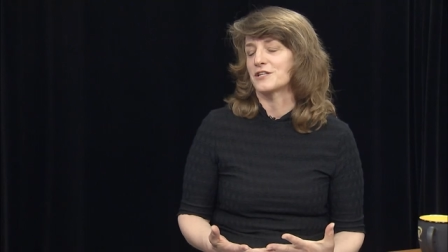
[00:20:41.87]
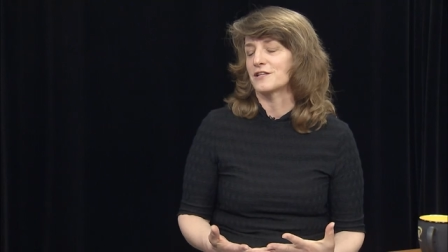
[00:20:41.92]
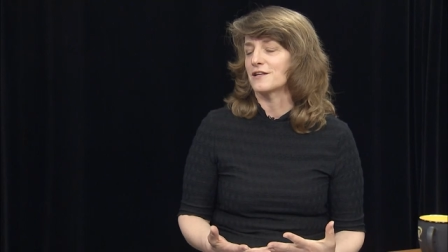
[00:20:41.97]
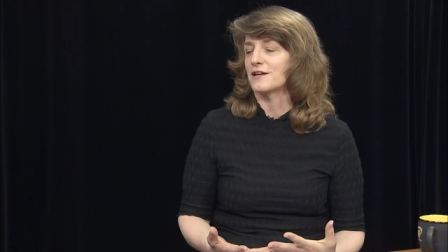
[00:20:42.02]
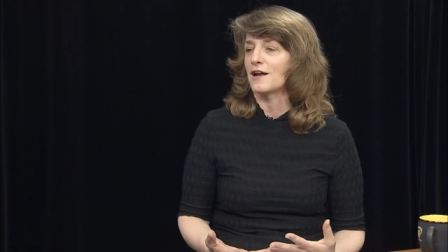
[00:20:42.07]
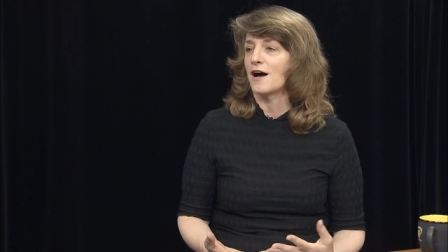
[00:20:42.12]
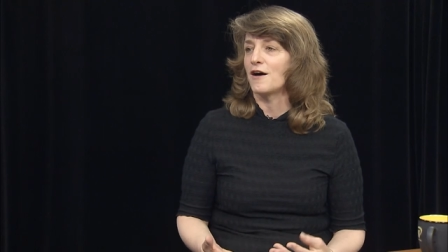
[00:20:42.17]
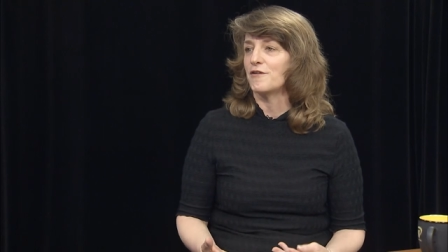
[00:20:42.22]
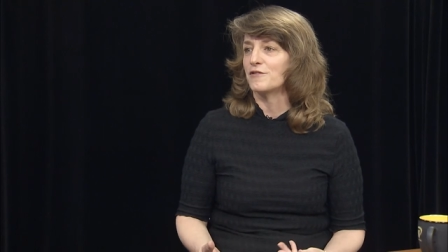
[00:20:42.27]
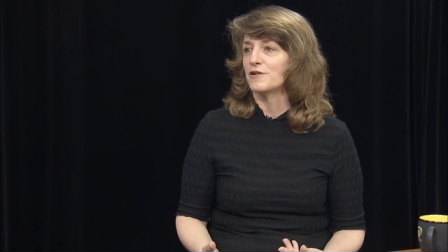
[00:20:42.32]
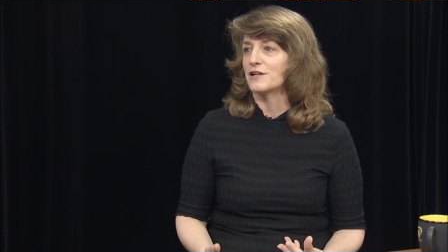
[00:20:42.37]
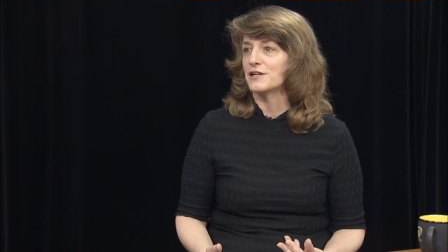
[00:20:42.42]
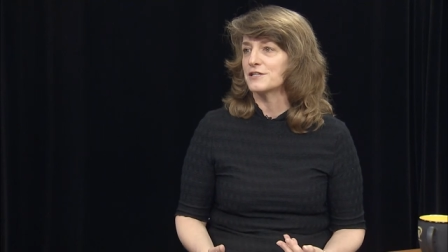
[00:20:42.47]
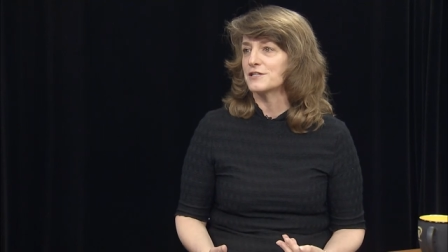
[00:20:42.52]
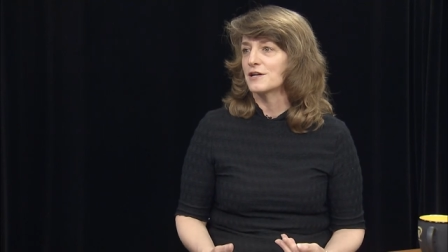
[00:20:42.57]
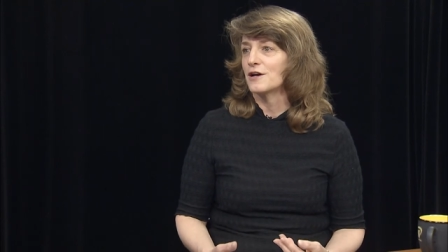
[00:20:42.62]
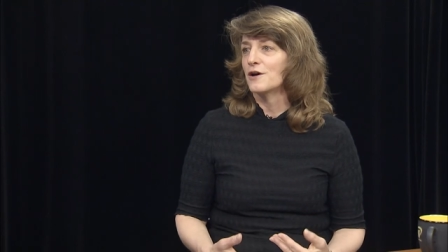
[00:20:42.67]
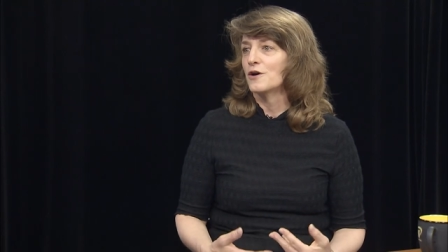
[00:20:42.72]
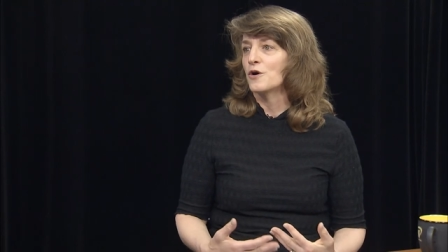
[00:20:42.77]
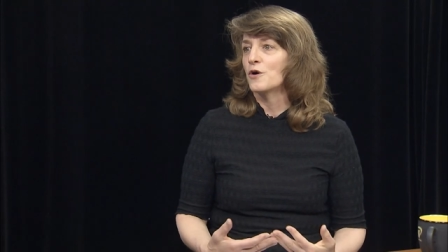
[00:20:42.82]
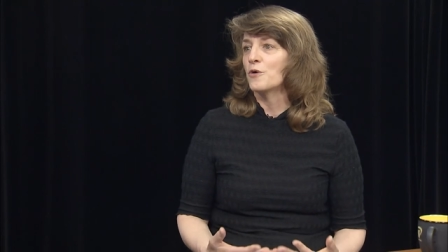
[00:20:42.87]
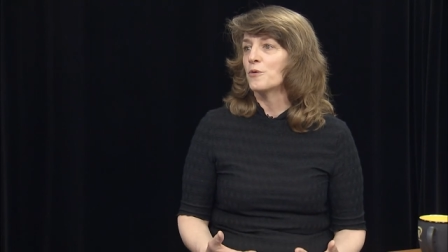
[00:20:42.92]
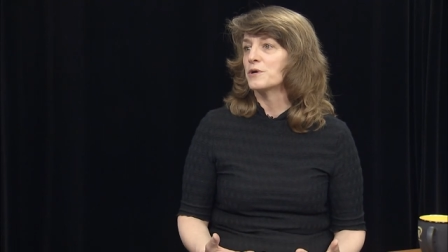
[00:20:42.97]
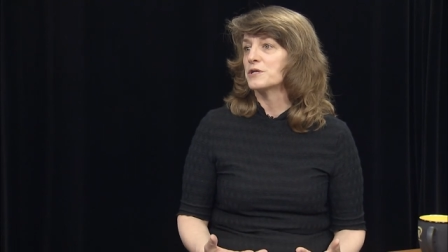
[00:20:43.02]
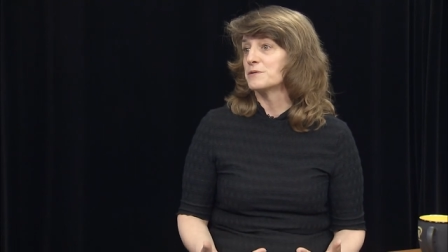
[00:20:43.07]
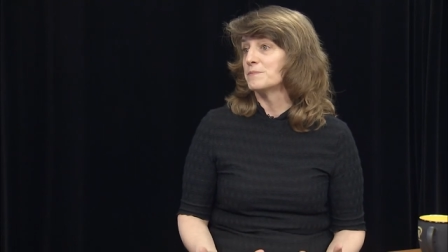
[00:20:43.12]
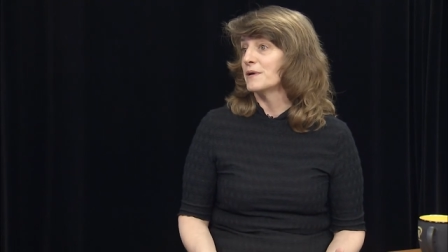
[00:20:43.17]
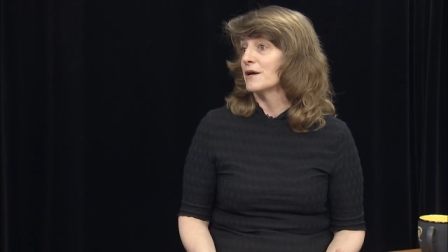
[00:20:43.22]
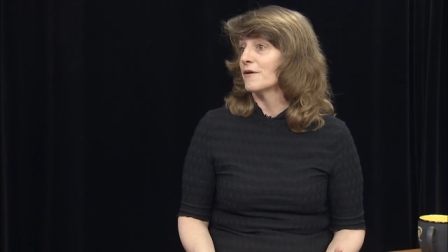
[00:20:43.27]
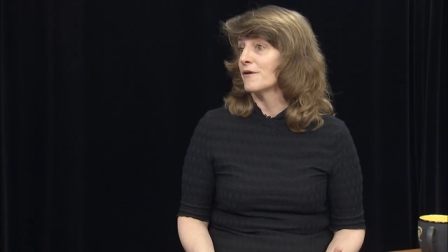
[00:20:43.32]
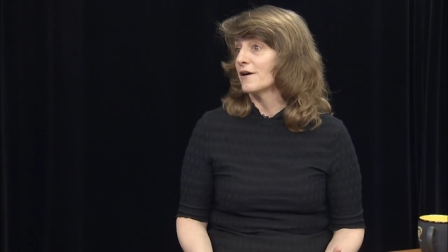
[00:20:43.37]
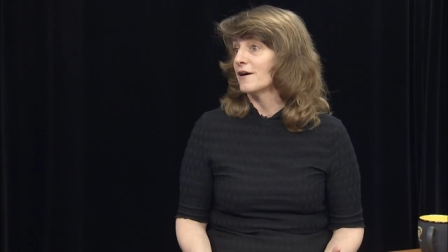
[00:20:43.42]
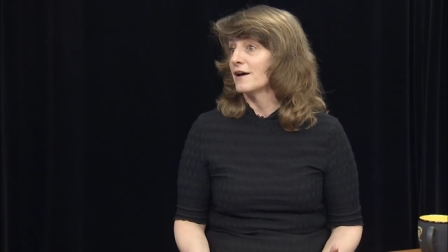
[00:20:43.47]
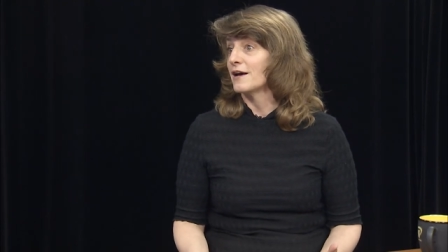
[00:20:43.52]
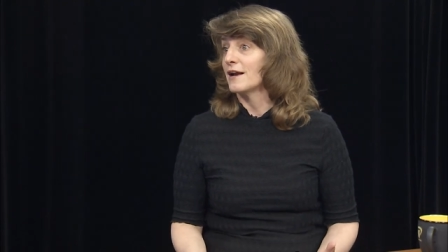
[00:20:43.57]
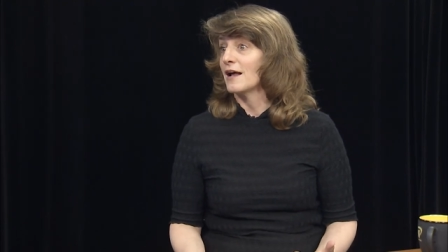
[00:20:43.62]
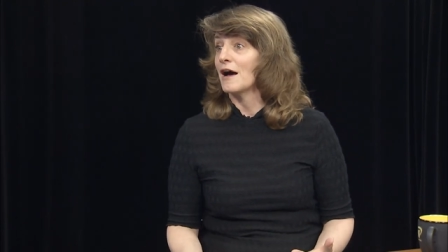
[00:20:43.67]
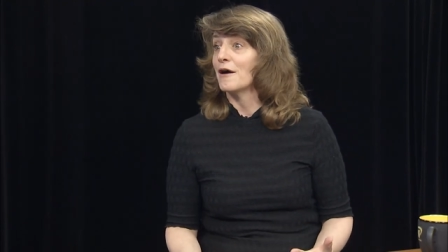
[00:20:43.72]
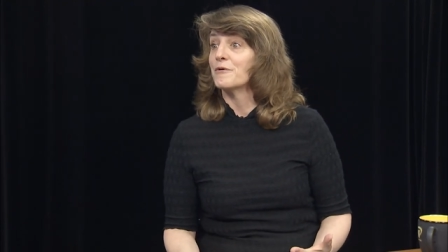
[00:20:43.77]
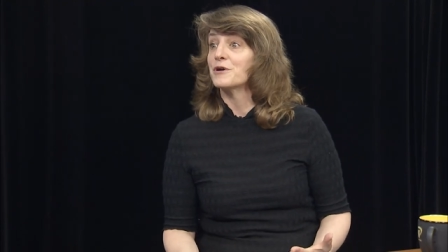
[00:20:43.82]
of the novel is who is Mira
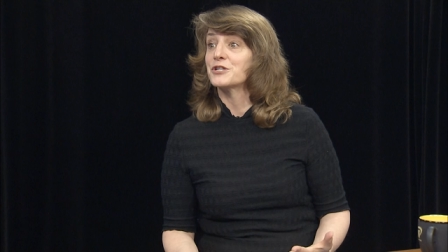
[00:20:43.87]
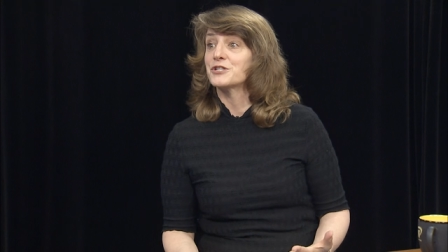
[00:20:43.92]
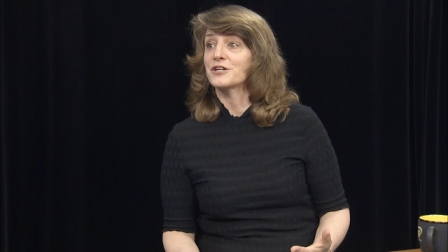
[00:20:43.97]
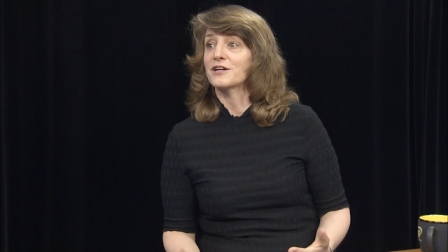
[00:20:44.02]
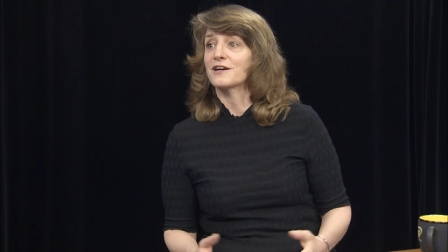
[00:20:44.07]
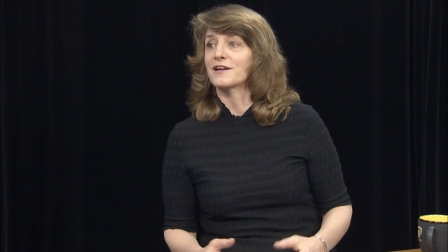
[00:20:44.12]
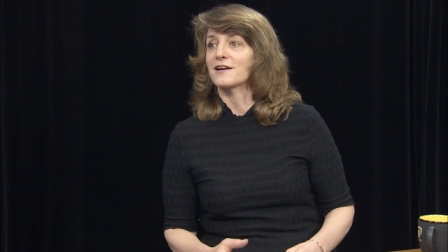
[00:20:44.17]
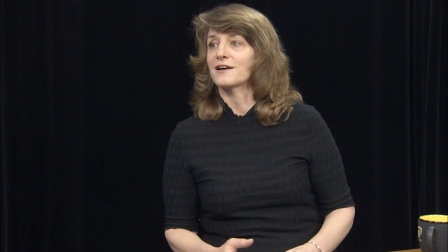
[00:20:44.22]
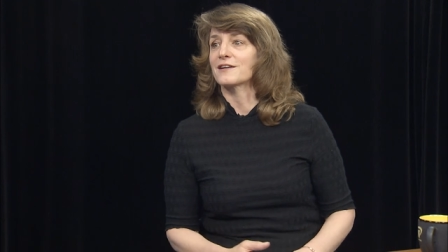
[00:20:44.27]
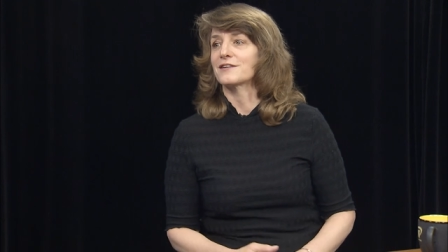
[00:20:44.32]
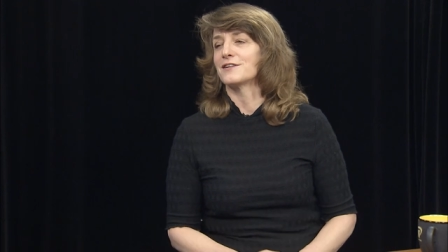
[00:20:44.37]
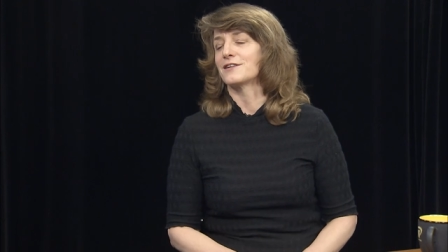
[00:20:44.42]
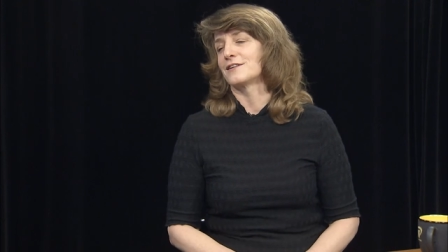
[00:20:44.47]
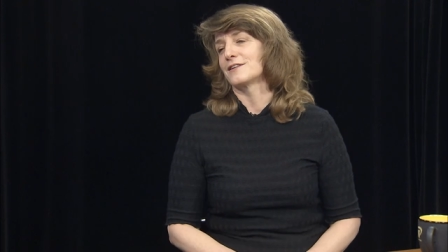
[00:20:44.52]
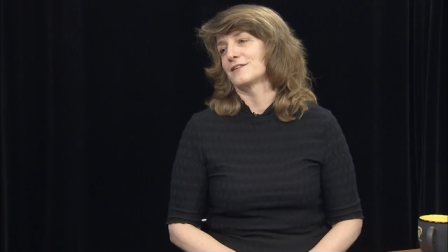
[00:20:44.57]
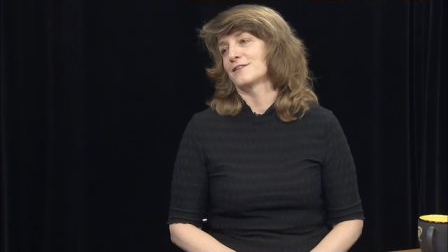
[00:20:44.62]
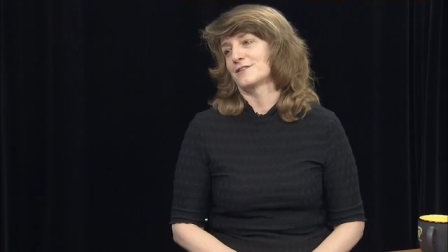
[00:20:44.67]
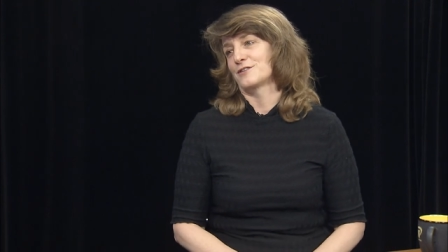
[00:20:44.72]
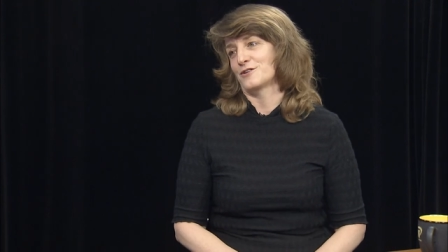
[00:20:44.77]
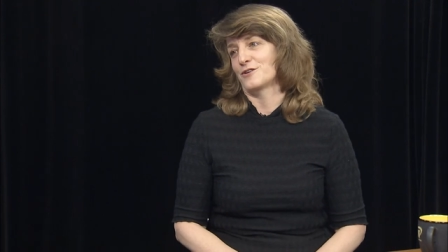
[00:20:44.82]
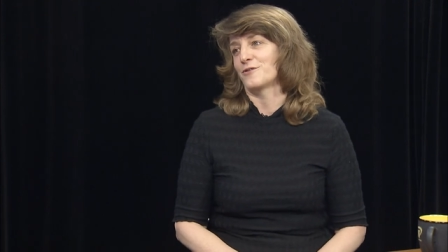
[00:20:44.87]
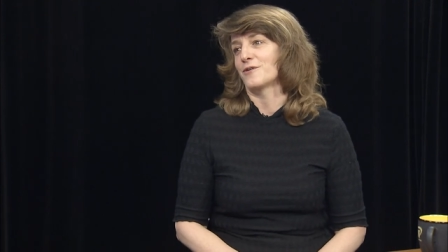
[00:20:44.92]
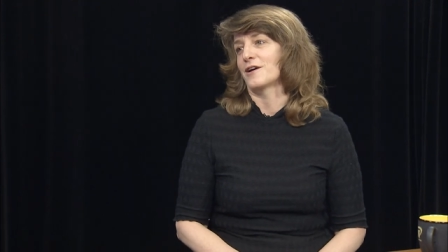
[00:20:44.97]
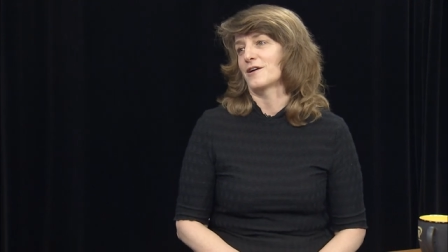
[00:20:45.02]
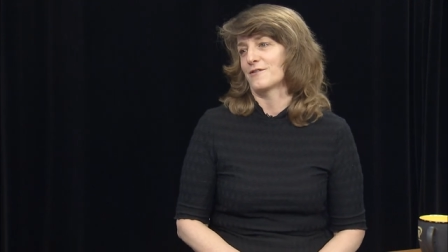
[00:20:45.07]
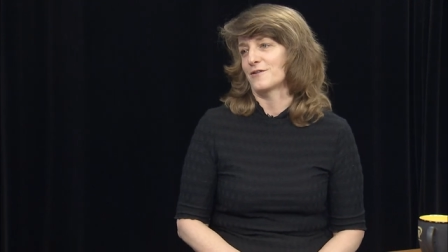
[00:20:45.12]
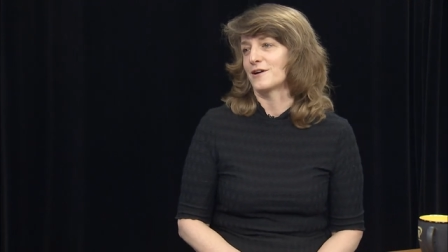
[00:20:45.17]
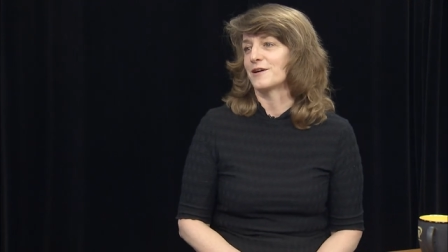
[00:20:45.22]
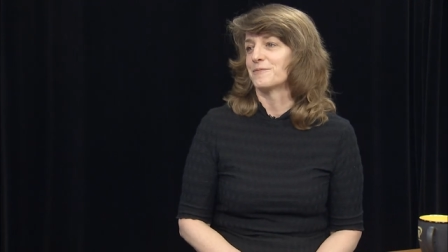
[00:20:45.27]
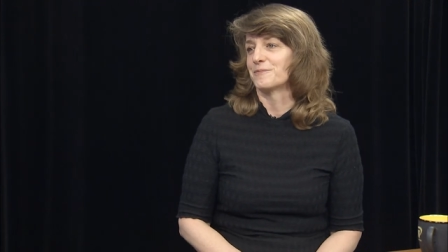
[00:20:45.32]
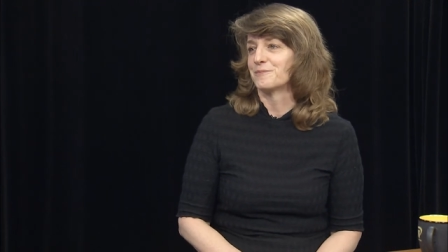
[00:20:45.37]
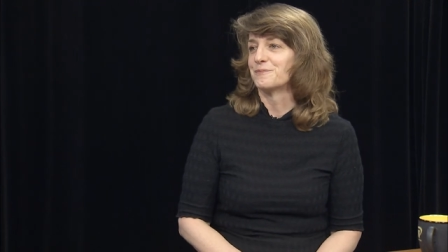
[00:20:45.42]
and how is she connected to Gregory?